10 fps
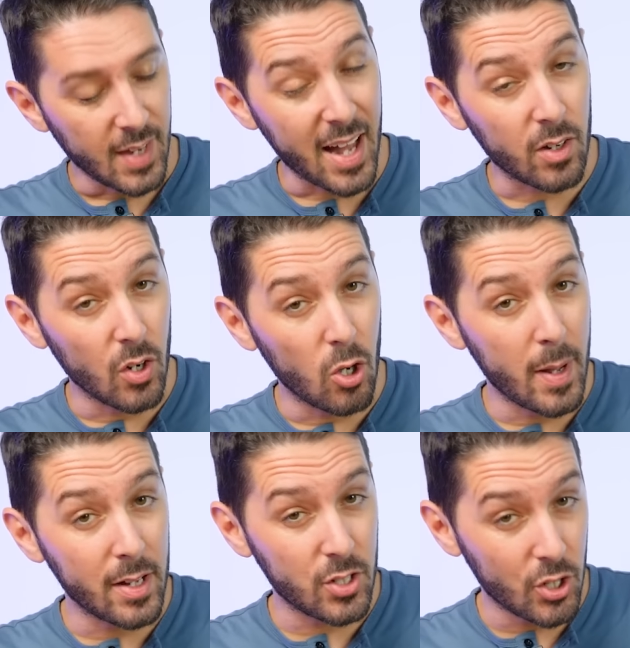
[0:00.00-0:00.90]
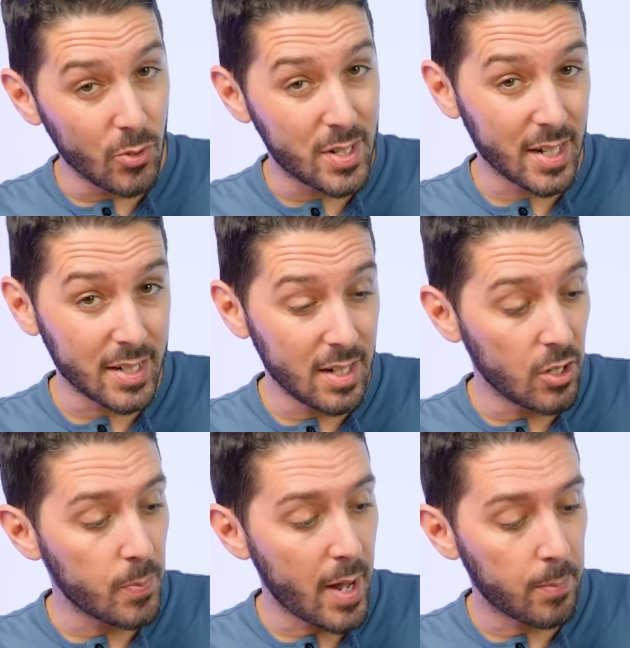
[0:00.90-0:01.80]
I don't know about two 16
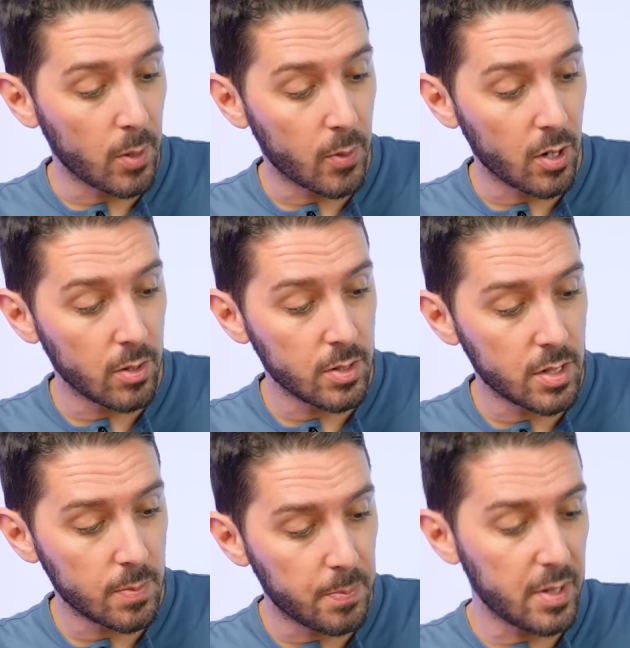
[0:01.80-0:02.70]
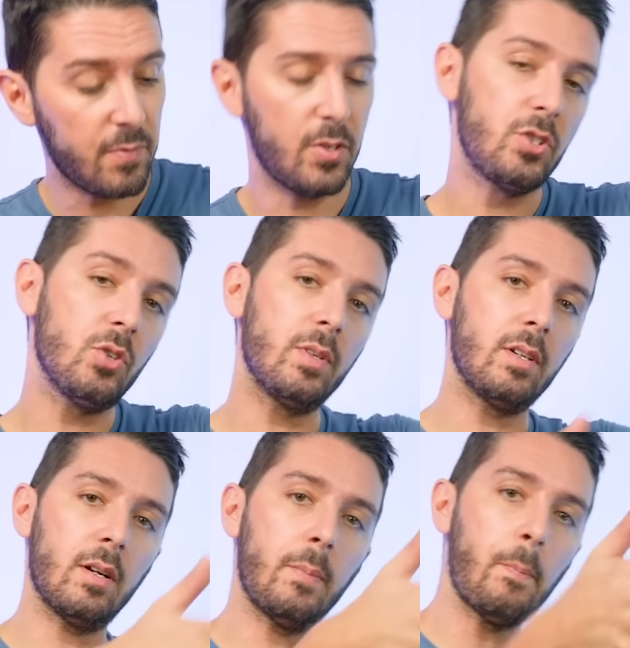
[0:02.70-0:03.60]
inch MacBook Pros, but if you're doing
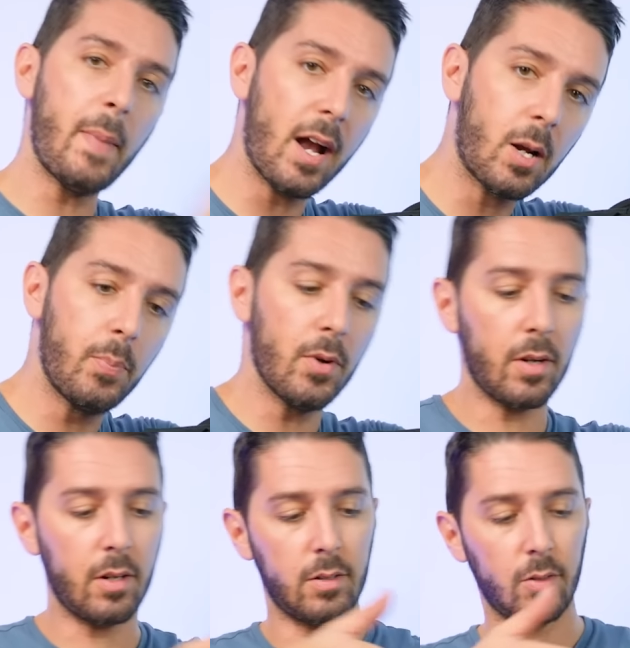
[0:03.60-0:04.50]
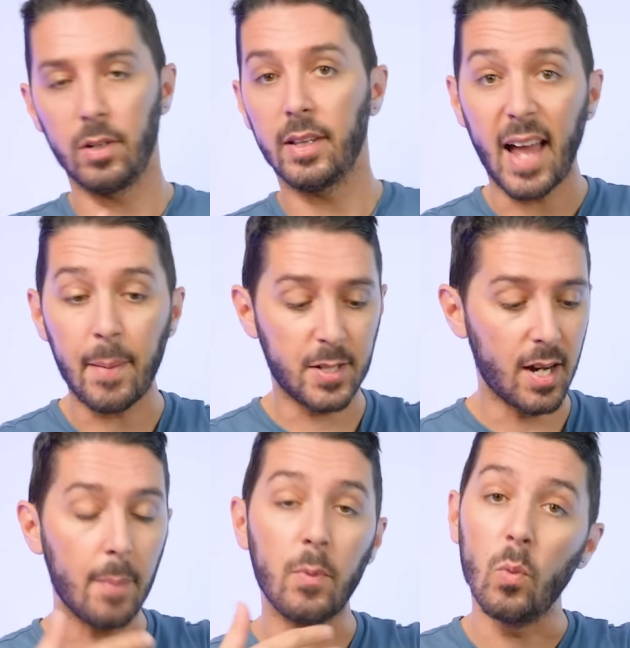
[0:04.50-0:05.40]
a MacBook or a
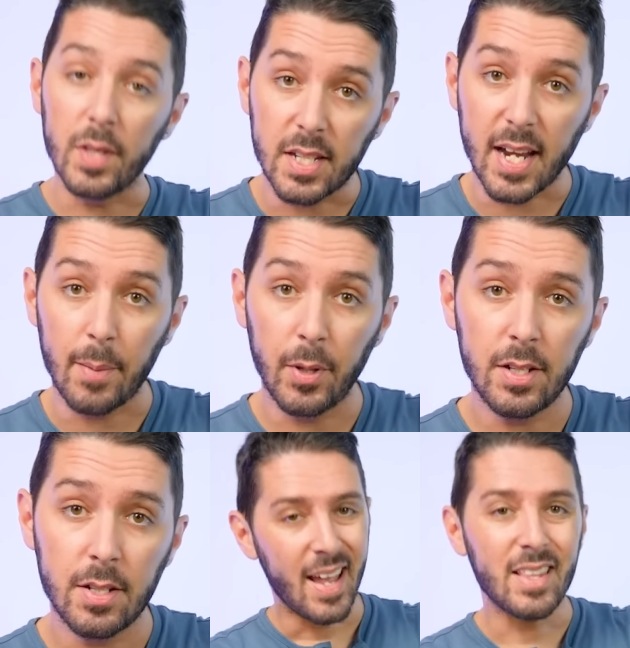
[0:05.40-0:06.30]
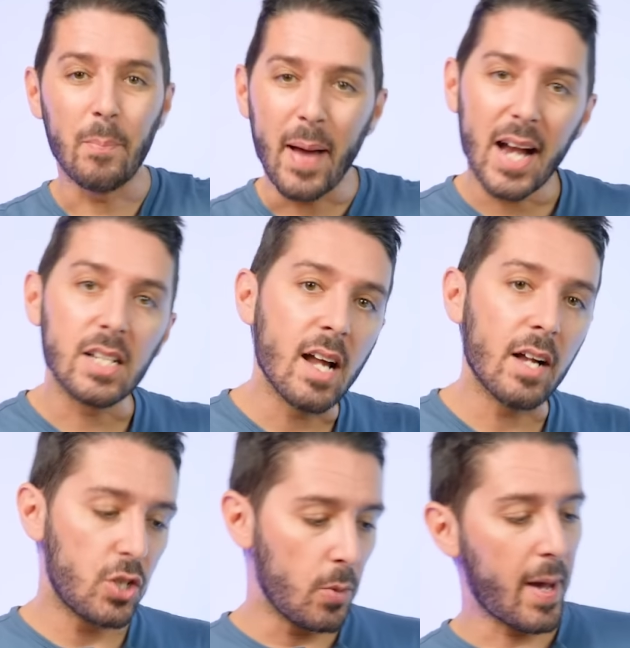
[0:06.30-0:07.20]
laptop with a tablet and the bag's
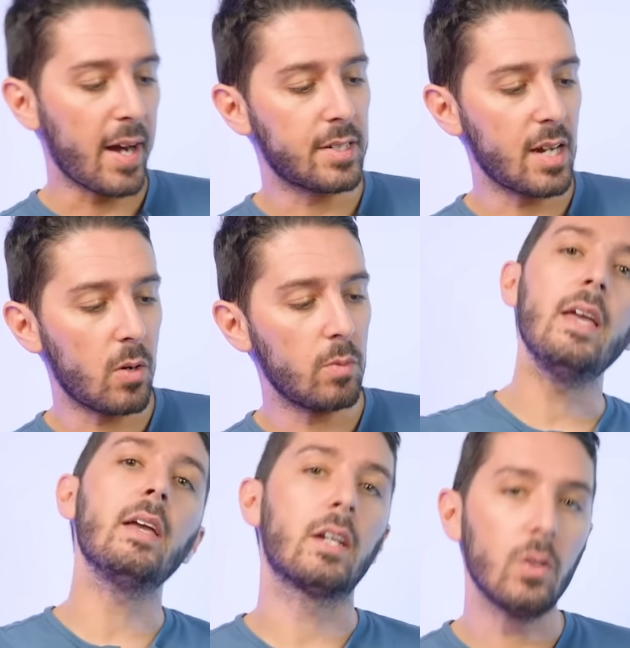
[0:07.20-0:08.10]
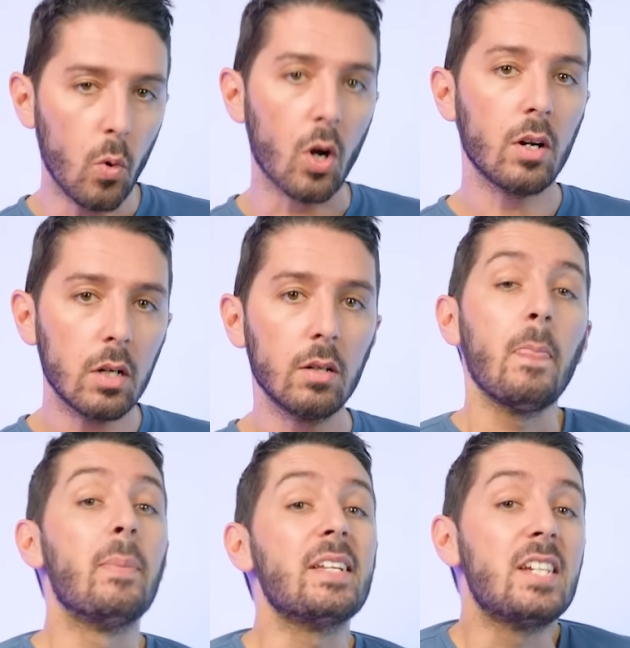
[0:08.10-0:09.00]
not too packed out, it can work,
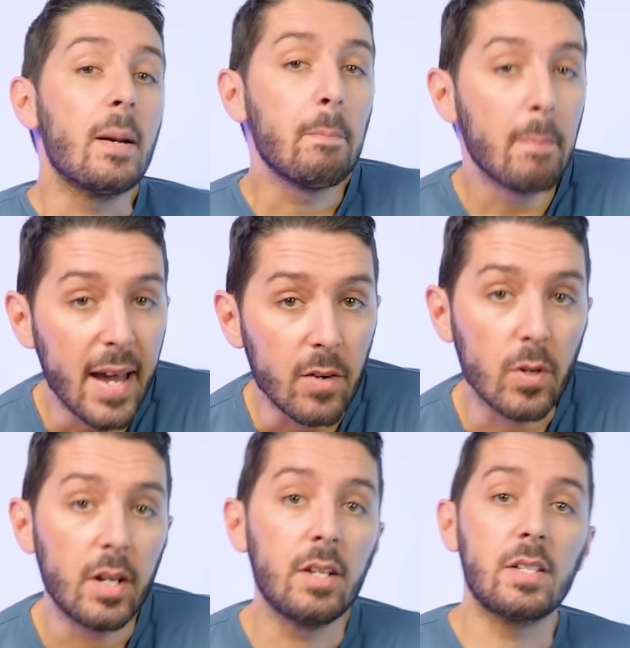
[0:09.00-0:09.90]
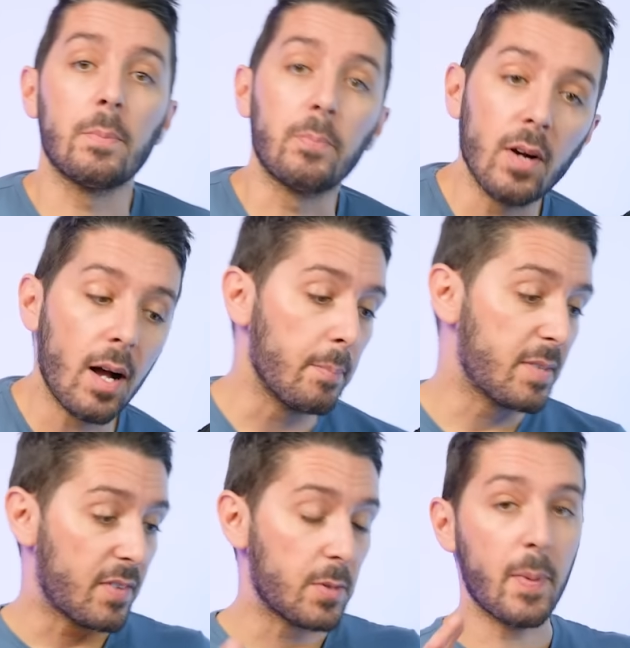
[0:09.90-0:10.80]
but you might run into some problems
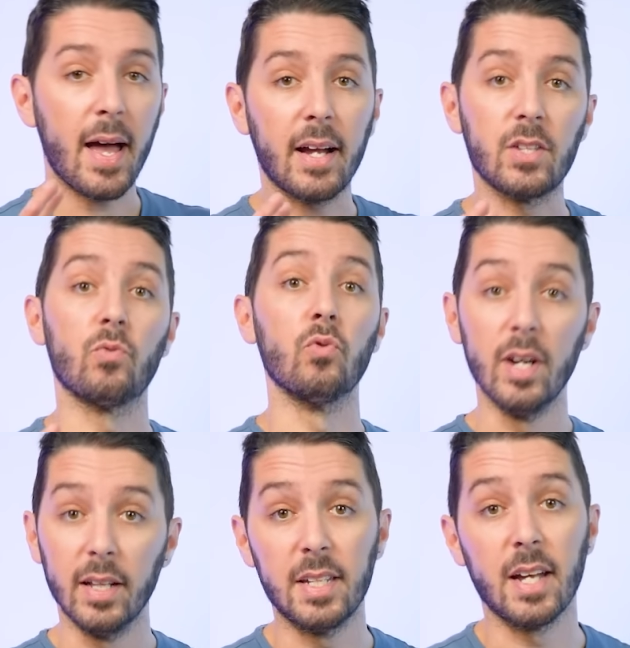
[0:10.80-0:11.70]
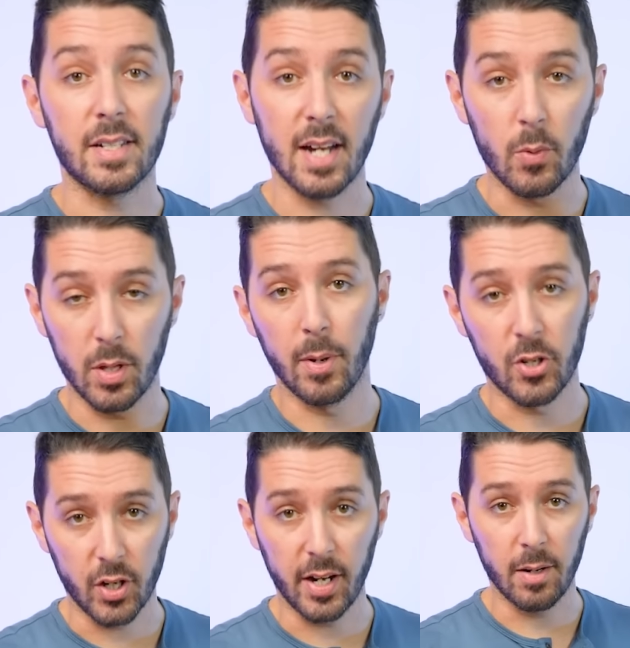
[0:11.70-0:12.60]
if this bag is really decked out with a
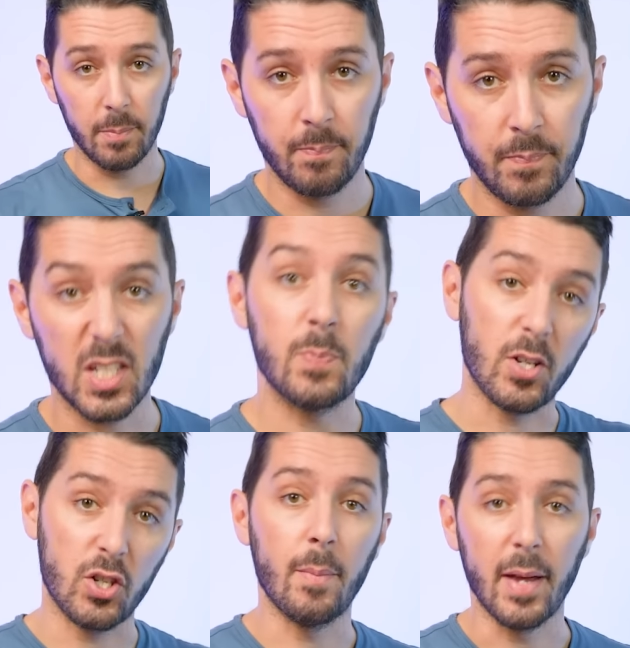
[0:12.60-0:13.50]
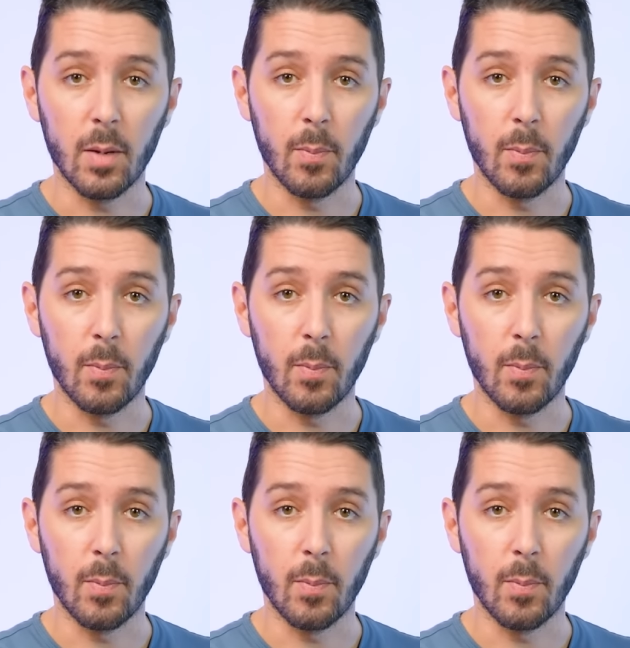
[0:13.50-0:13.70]
bunch of gear, especially that main